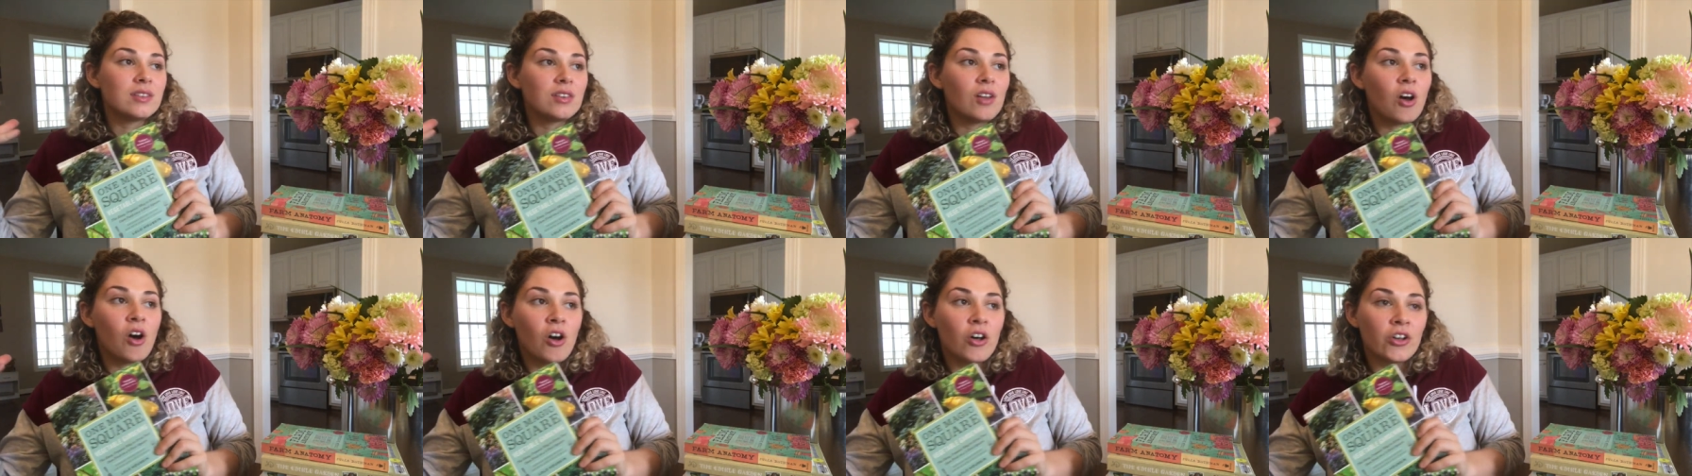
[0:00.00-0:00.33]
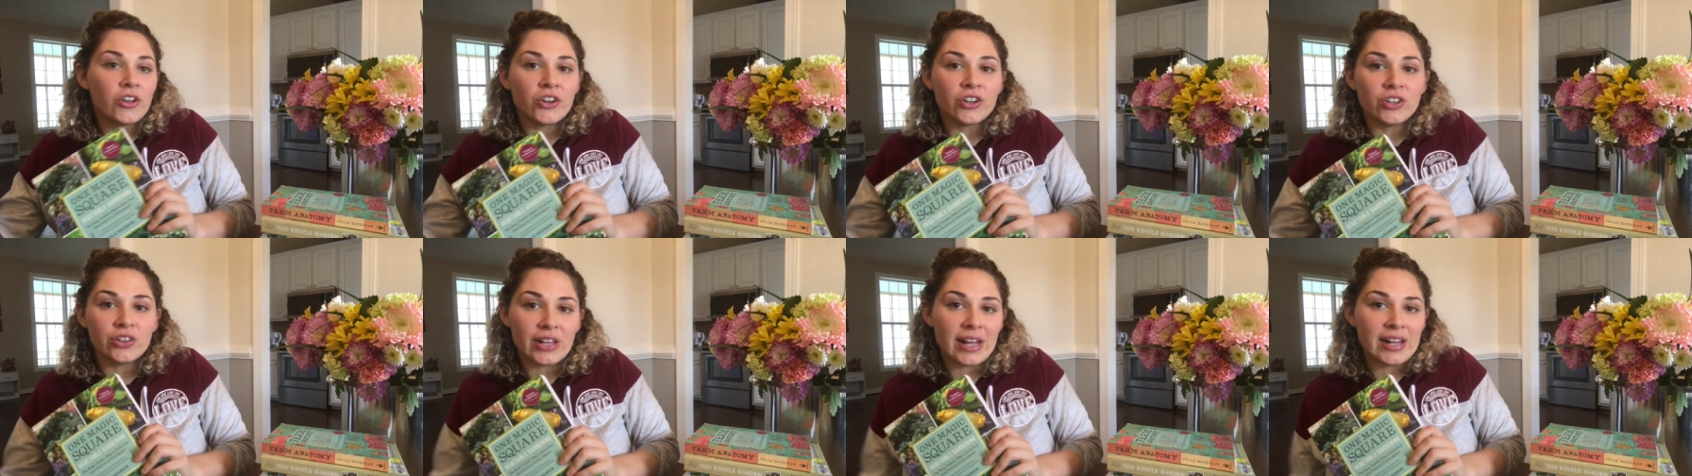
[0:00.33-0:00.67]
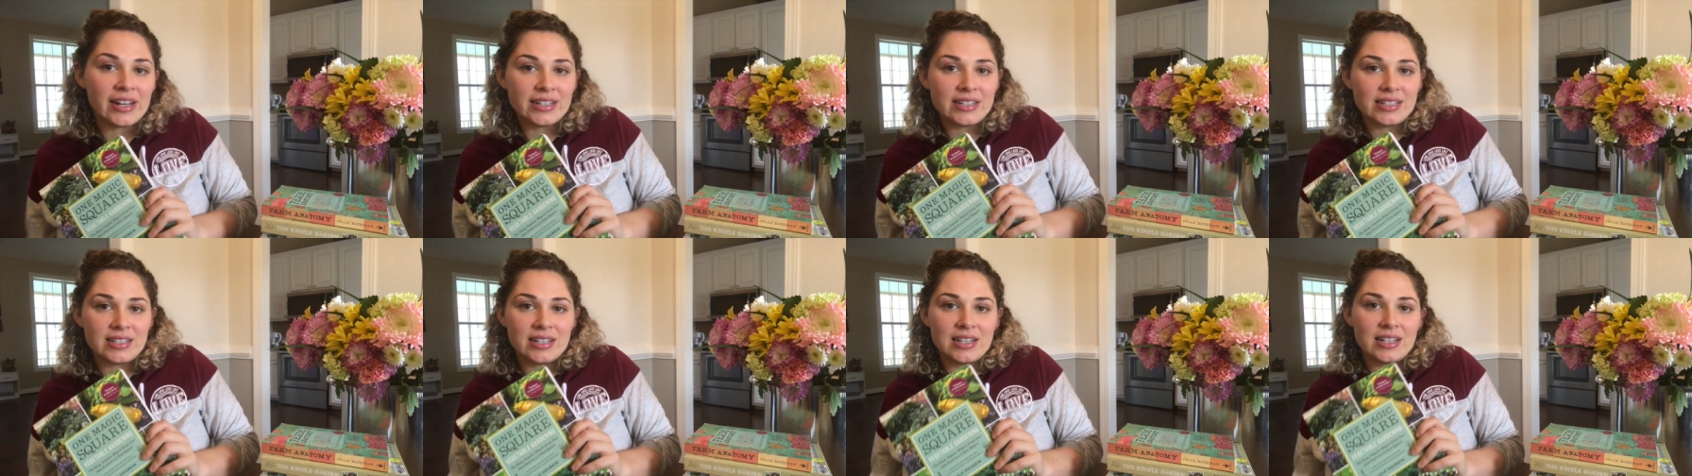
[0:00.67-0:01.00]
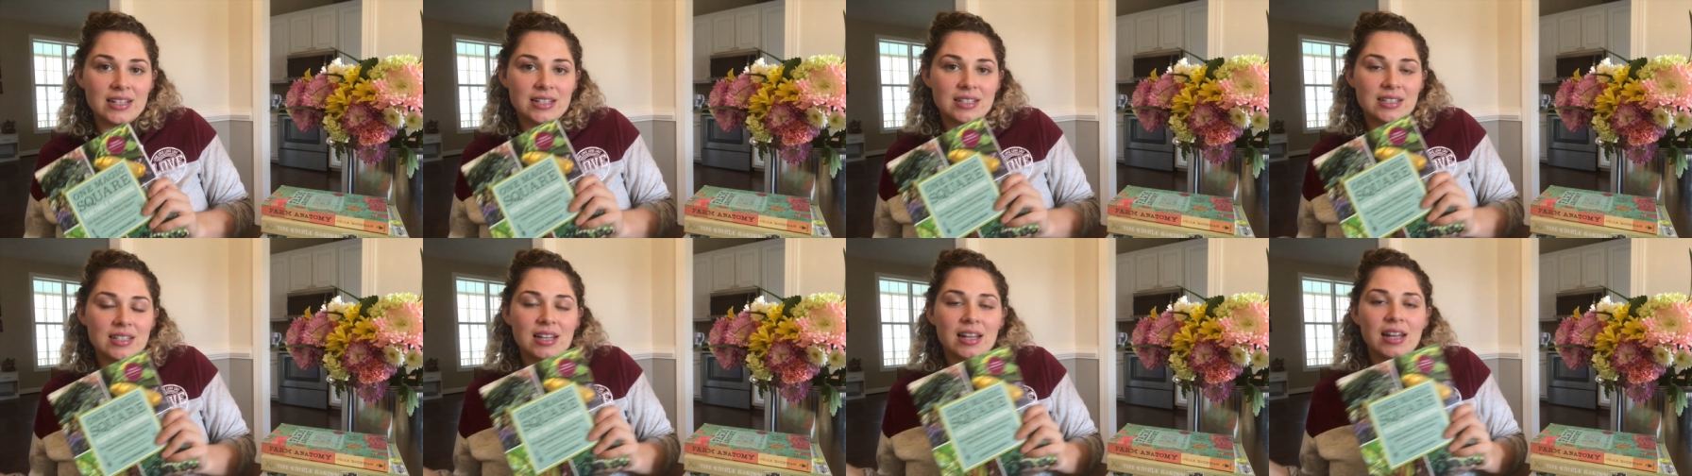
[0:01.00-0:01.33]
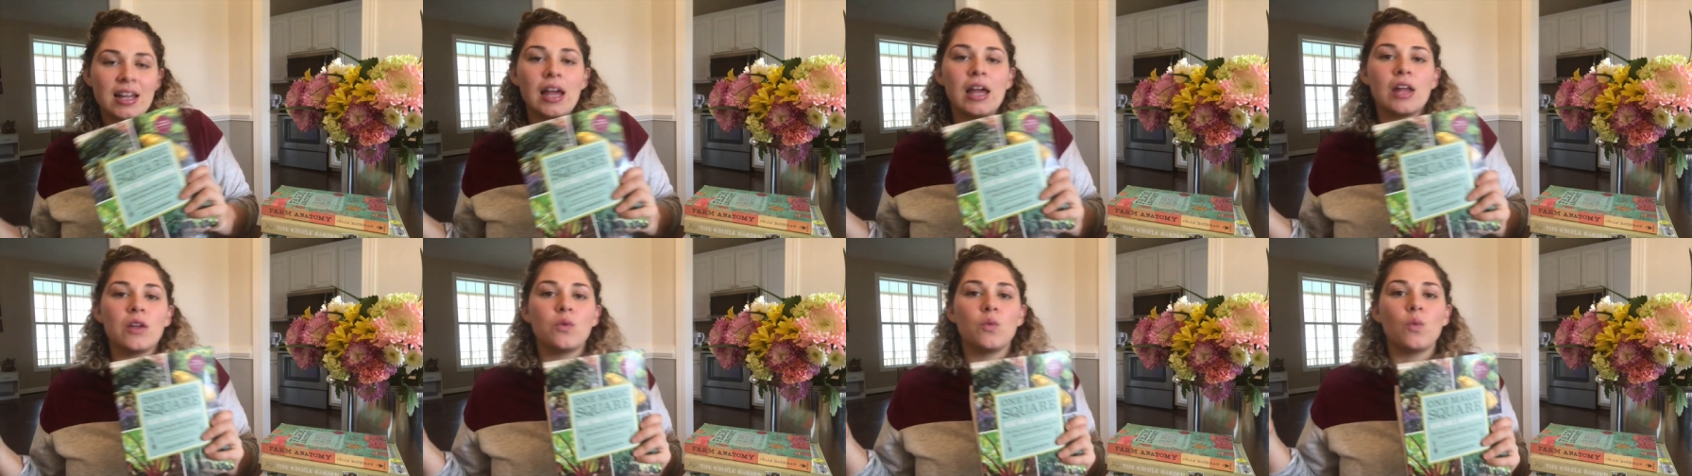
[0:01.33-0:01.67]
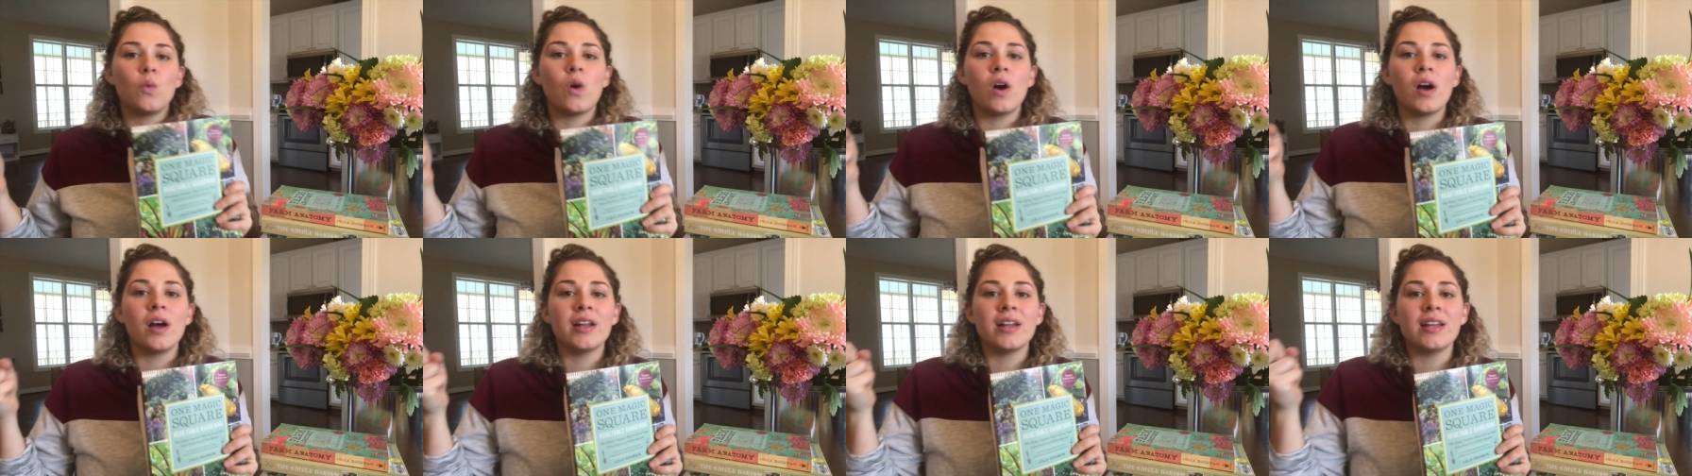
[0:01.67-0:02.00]
all your lettuces, and
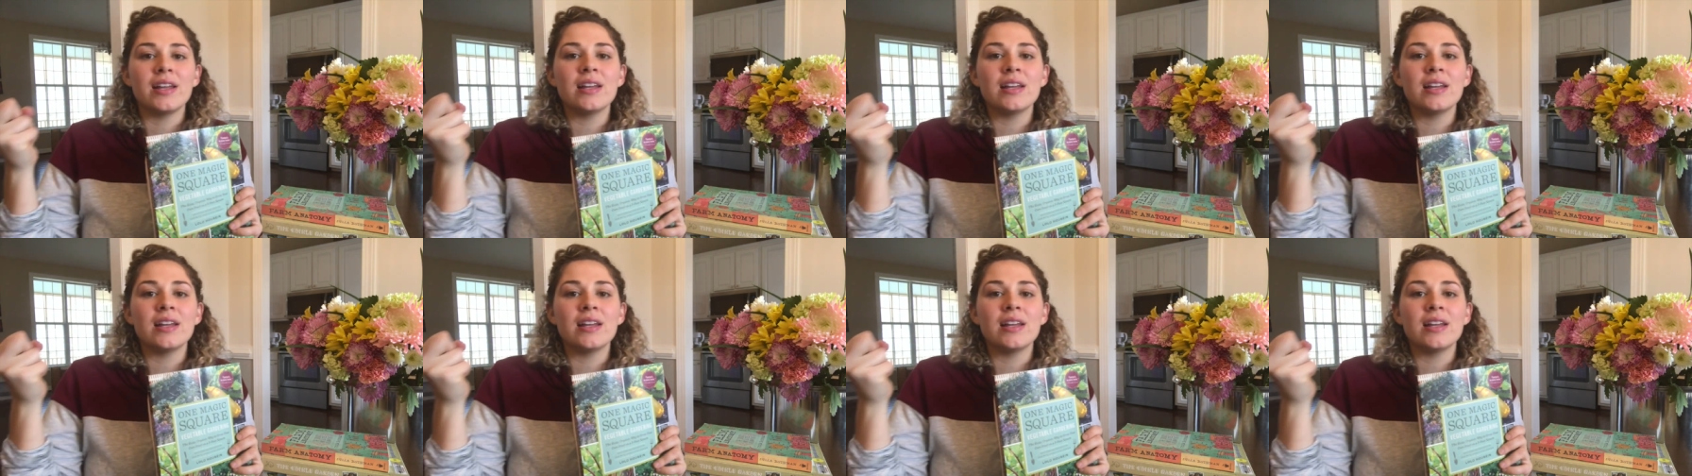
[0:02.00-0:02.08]
one